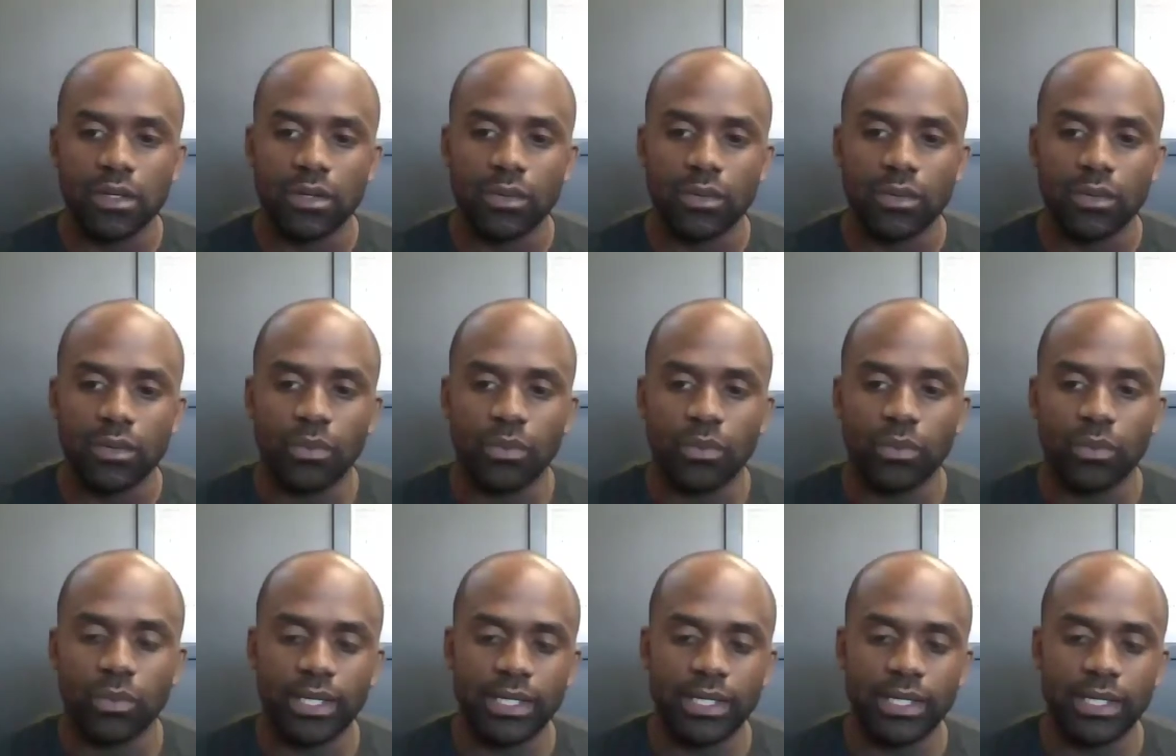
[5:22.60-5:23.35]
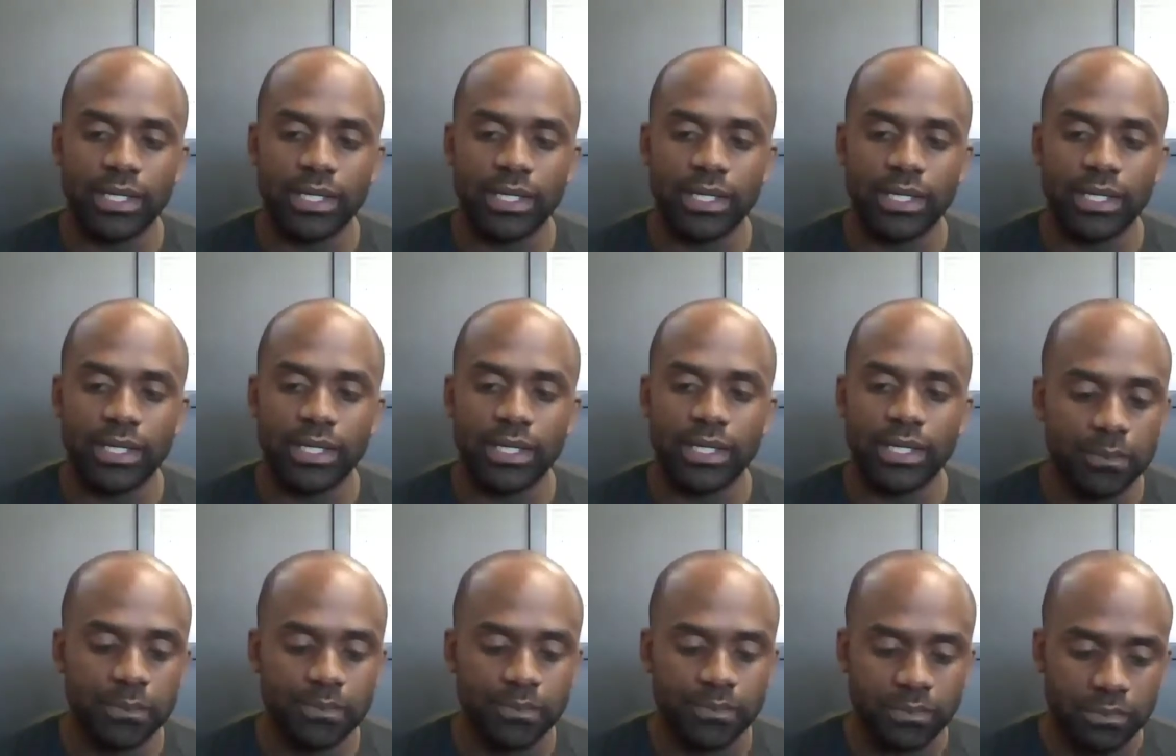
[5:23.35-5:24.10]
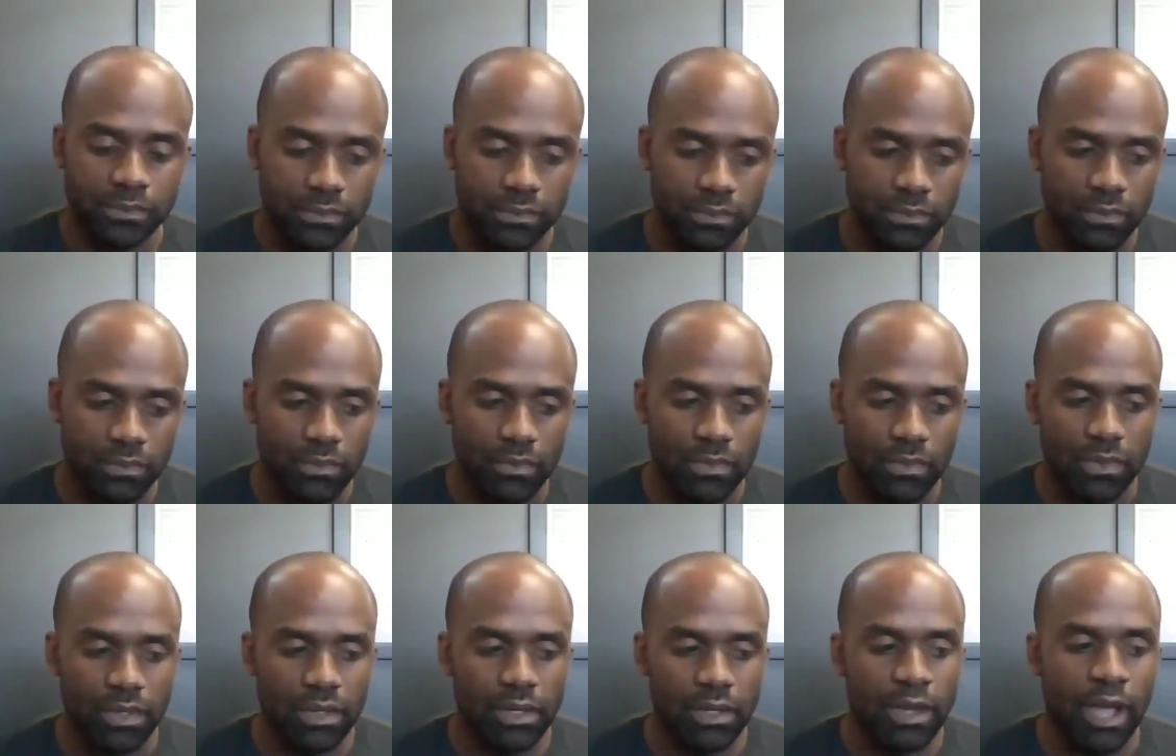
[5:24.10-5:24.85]
we do,
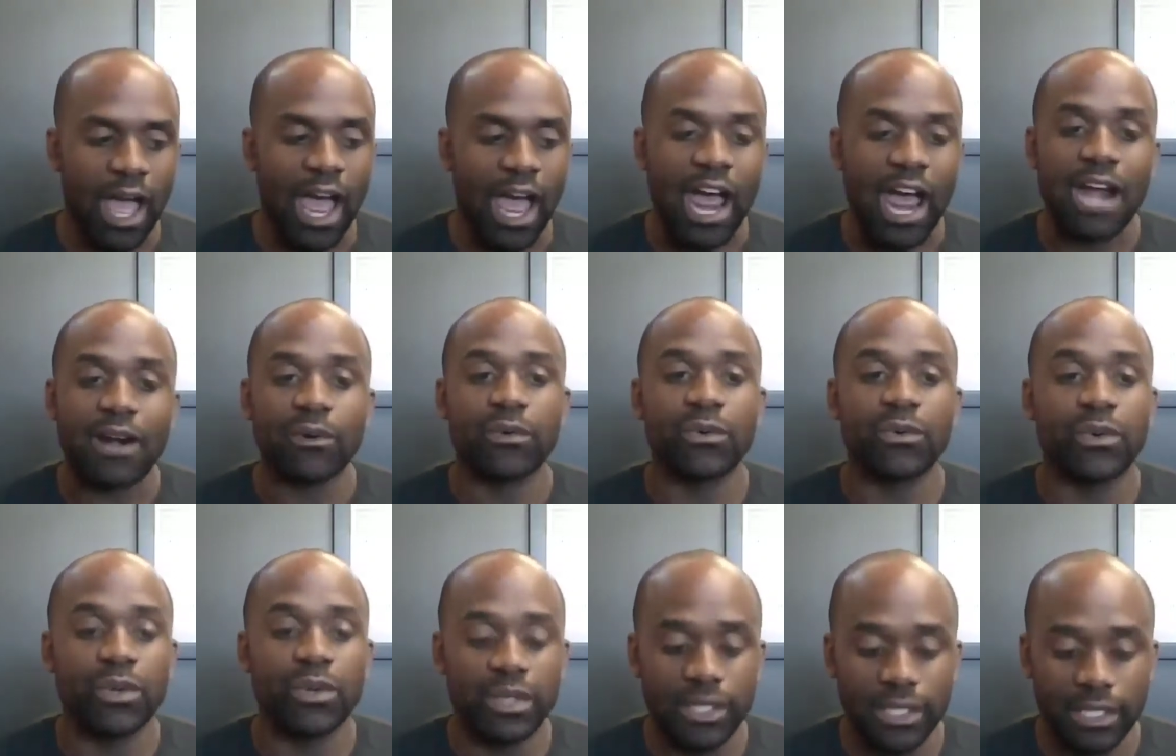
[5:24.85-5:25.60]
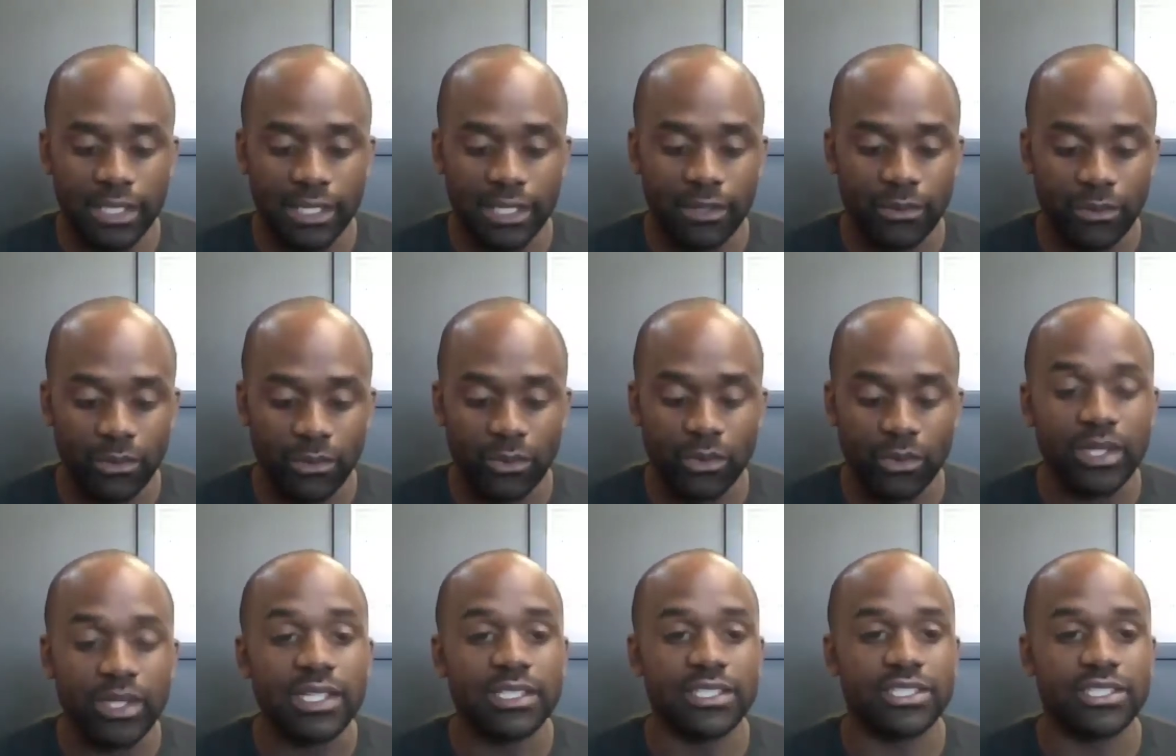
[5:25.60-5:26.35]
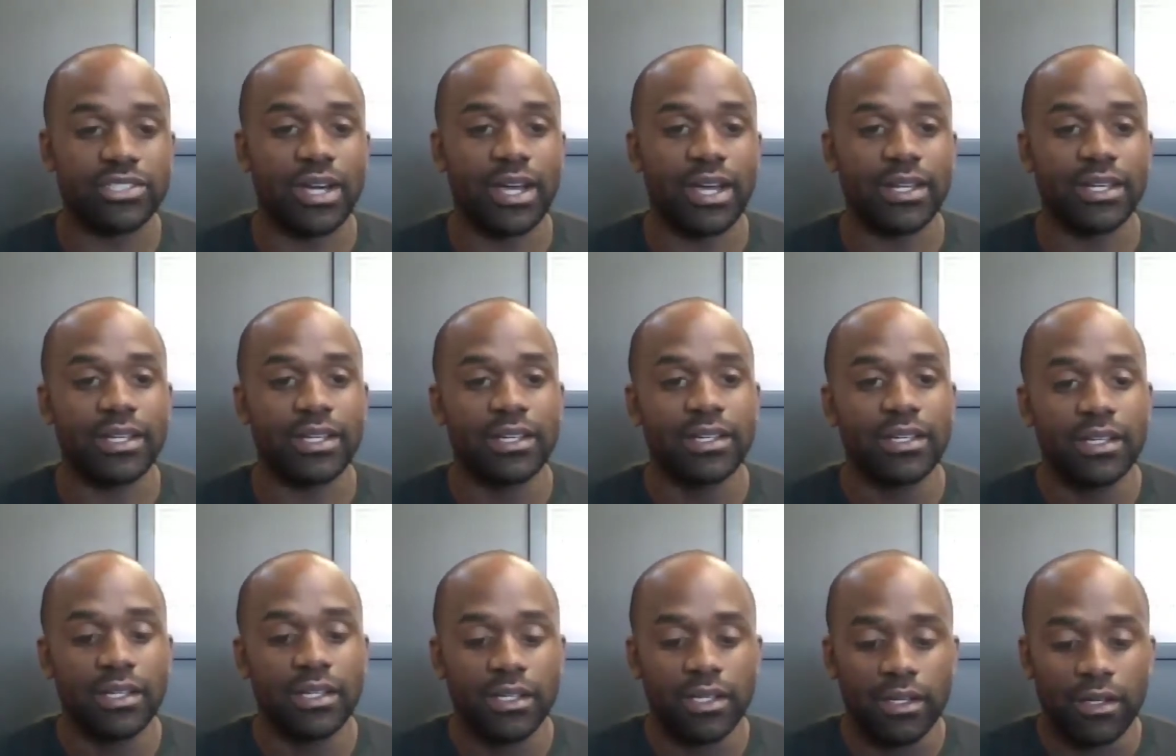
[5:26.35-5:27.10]
I really, really try to
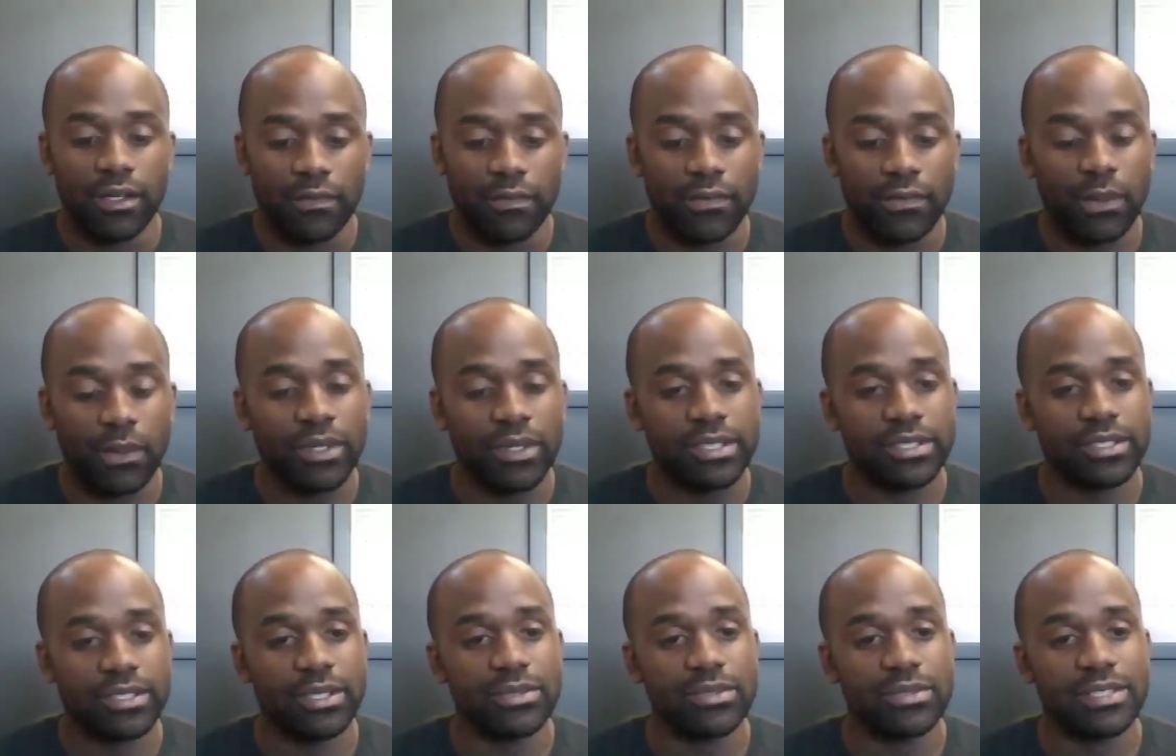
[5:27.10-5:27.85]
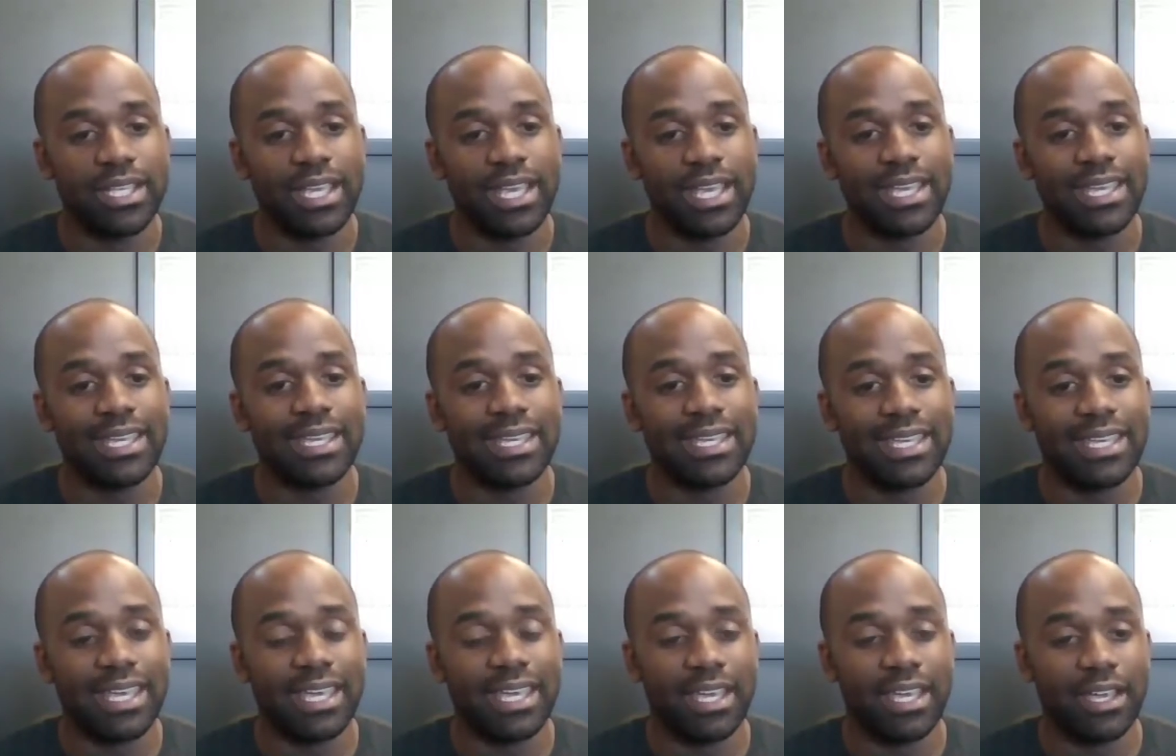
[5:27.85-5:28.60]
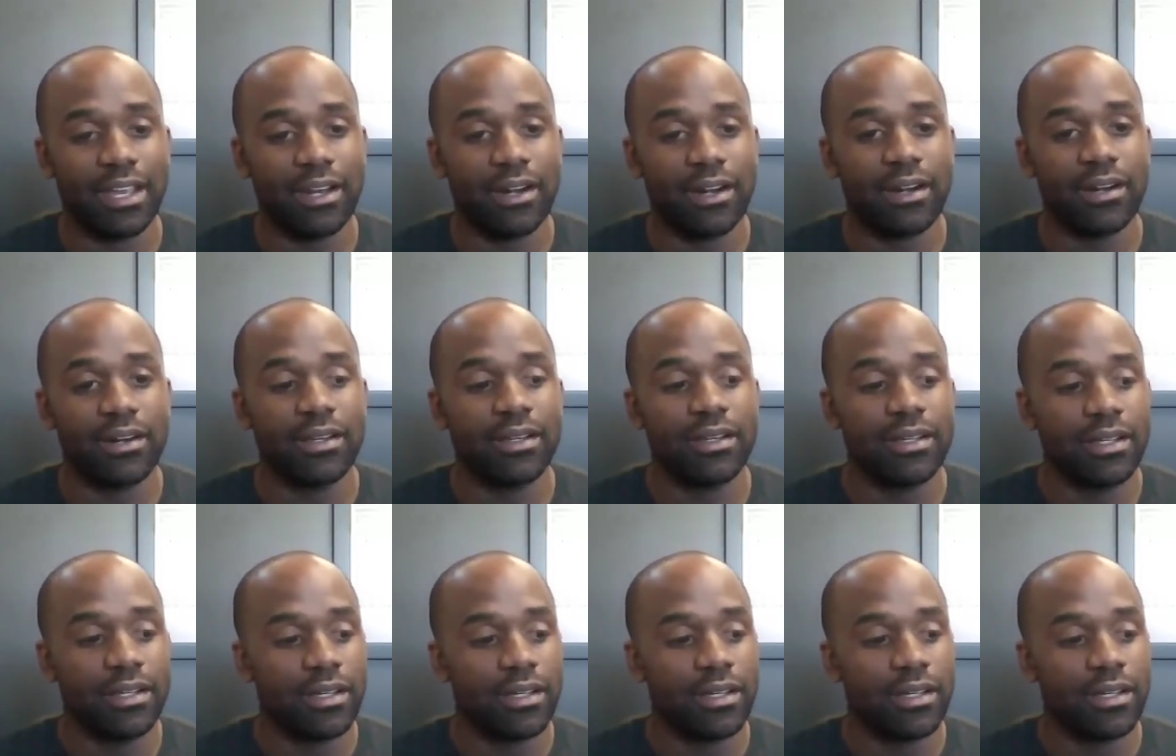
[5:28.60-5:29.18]
focus on taking care